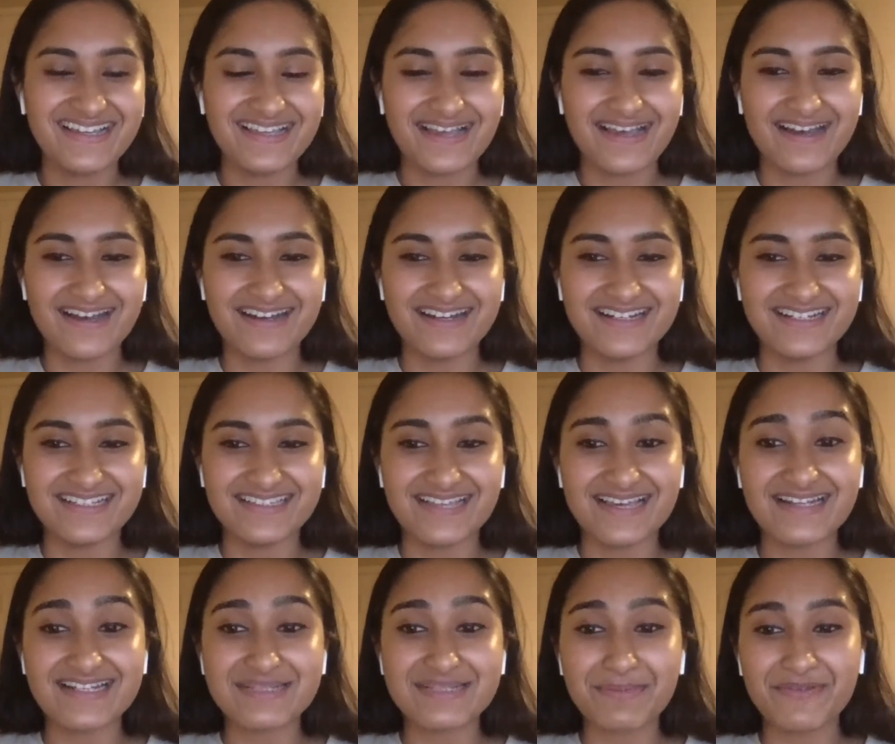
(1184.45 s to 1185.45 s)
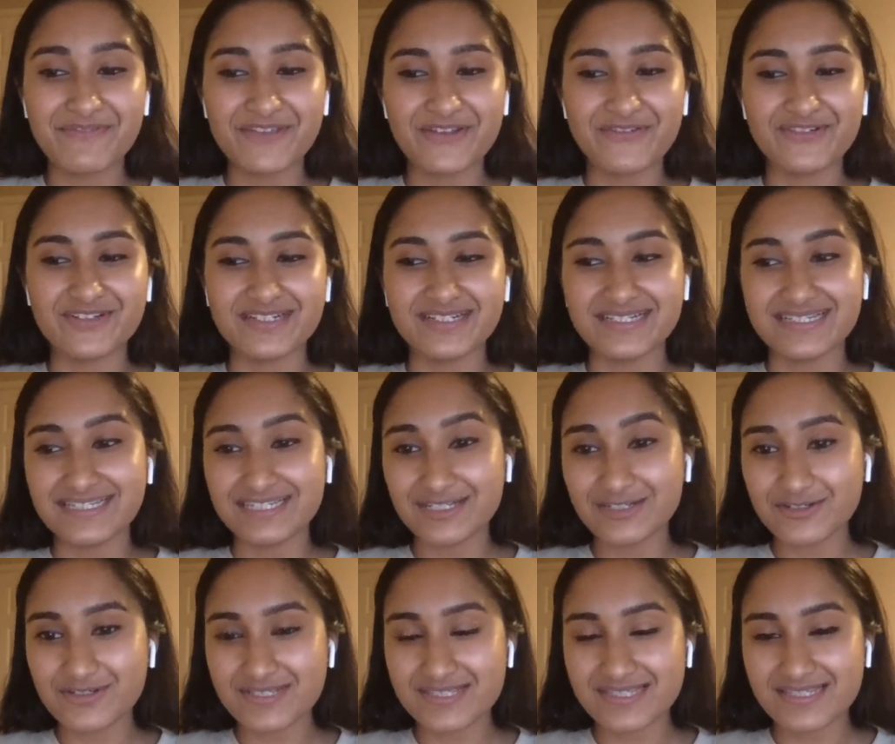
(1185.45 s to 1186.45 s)
Uh, that is my favorite Indian
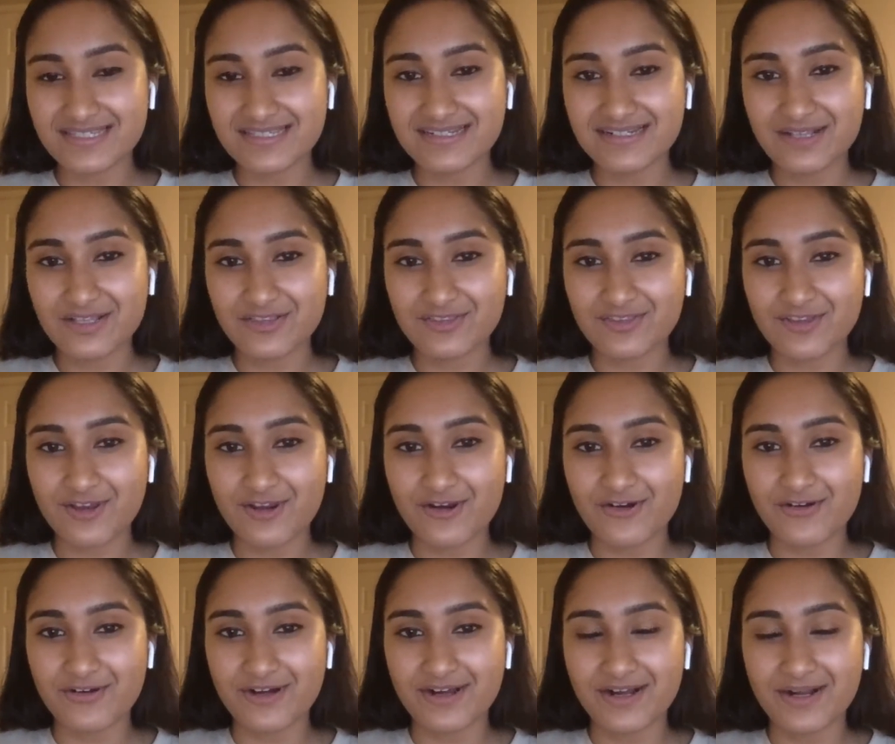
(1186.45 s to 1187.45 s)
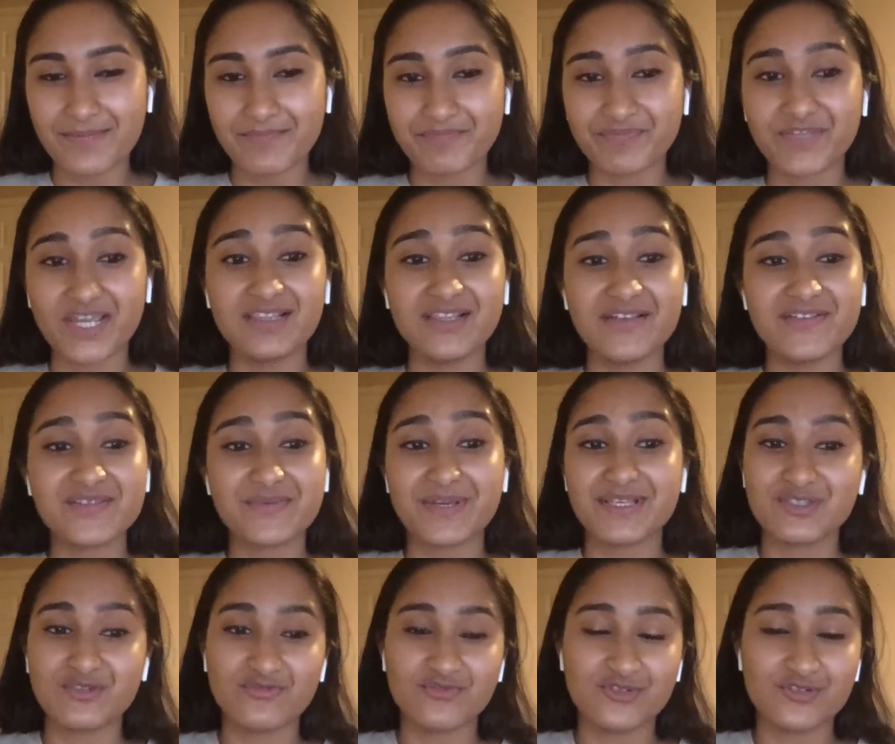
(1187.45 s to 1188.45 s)
cuisine, though um, I love
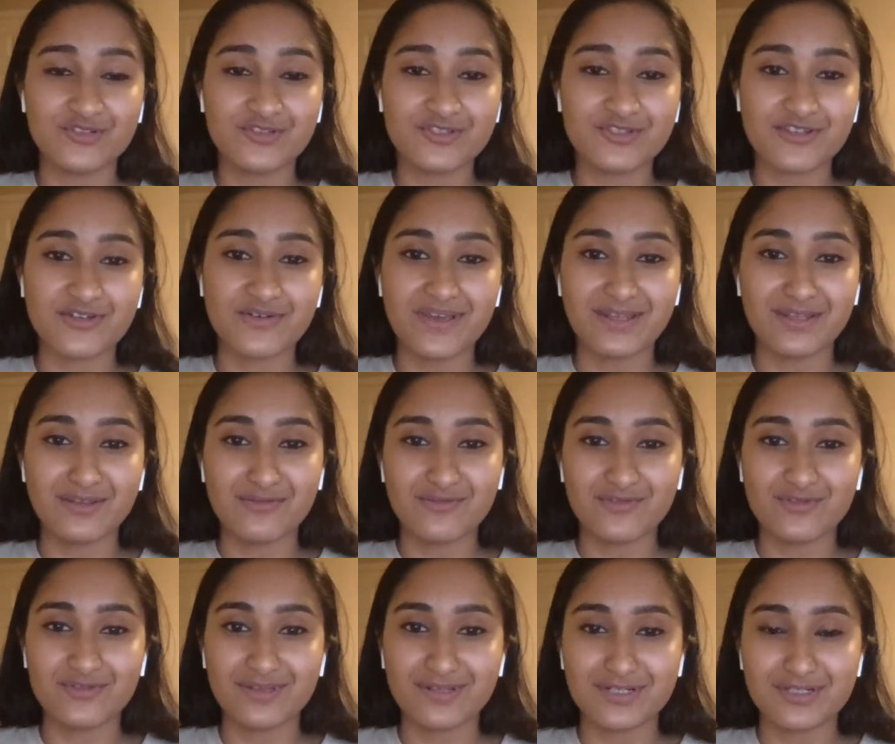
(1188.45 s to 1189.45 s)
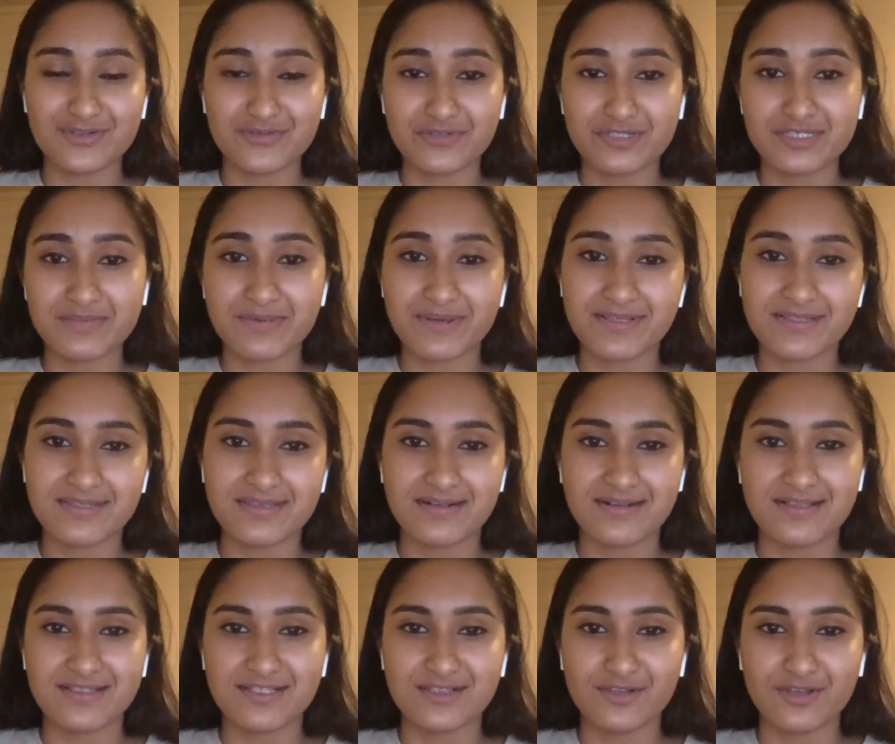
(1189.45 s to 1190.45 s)
spicy food. So any food that is really spicy and
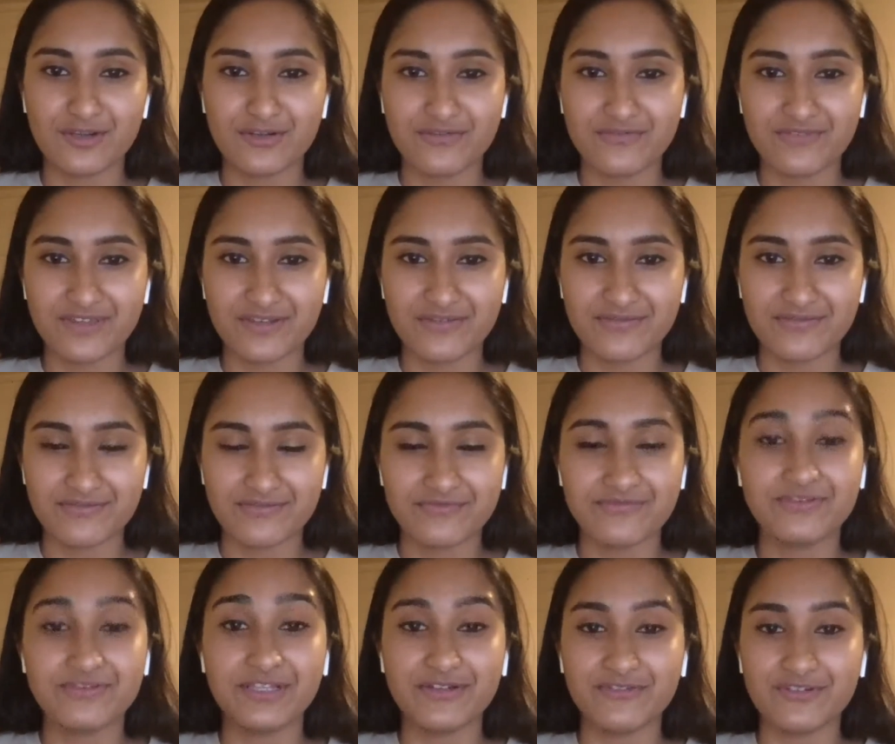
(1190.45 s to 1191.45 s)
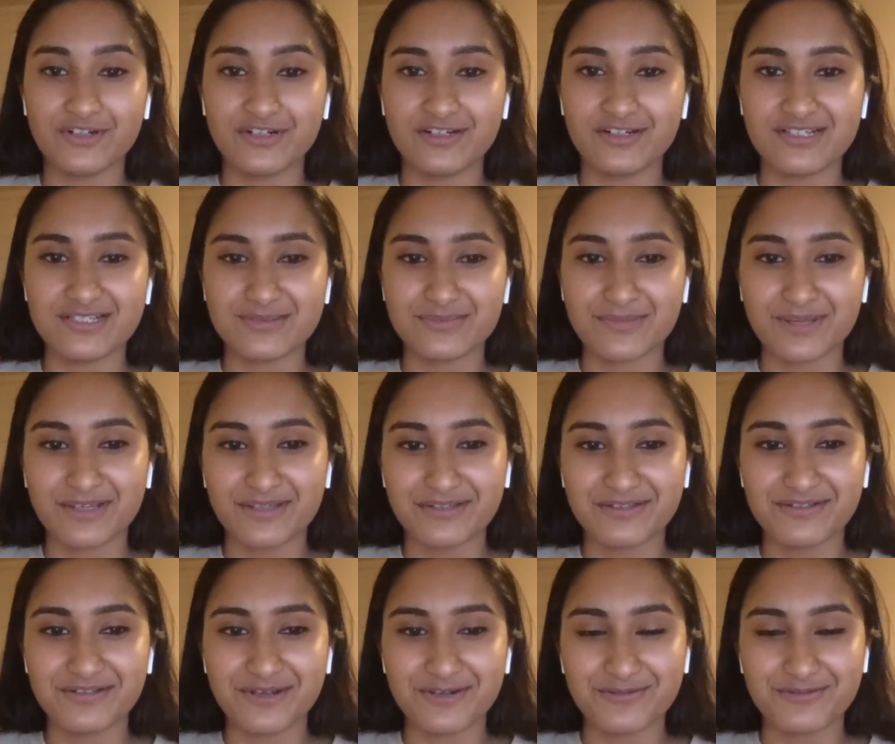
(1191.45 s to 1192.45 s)
has a lot of fav- flavor is my
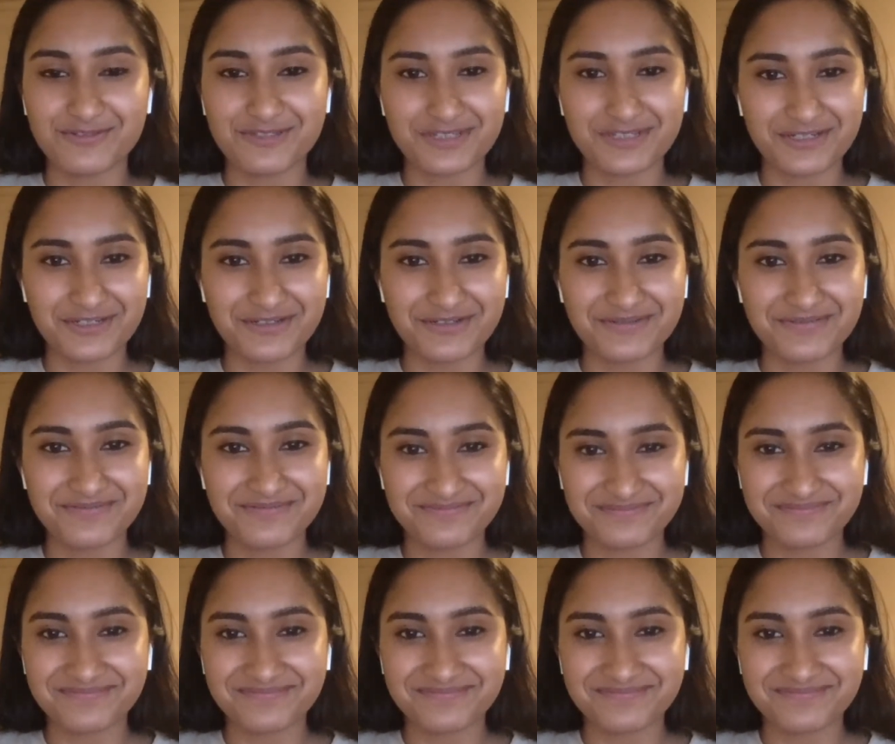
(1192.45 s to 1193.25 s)
go to.